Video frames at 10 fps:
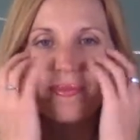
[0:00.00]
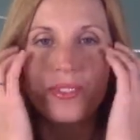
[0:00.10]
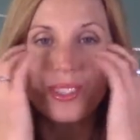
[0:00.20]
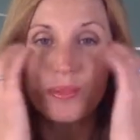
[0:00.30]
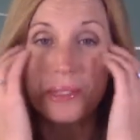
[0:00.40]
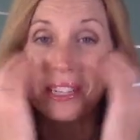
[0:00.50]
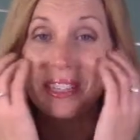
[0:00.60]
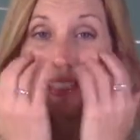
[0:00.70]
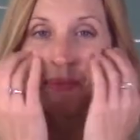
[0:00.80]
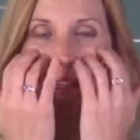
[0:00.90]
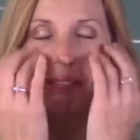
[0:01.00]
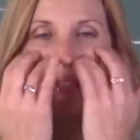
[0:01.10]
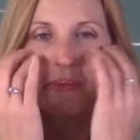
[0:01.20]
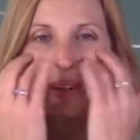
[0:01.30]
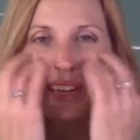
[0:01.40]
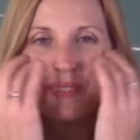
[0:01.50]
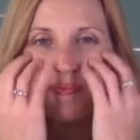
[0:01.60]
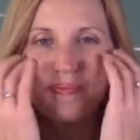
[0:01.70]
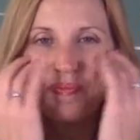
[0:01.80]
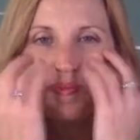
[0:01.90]
Feels pretty good to me this morning.
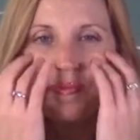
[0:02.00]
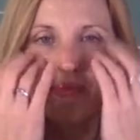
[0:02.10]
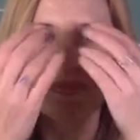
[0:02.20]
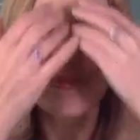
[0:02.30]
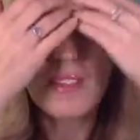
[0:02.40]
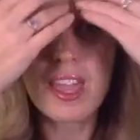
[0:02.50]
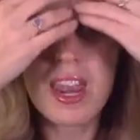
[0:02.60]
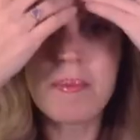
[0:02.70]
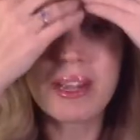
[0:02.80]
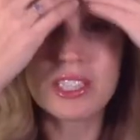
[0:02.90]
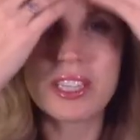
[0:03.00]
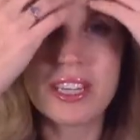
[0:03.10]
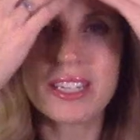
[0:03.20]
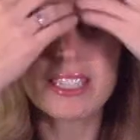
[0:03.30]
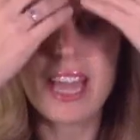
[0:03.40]
And I'm actually going to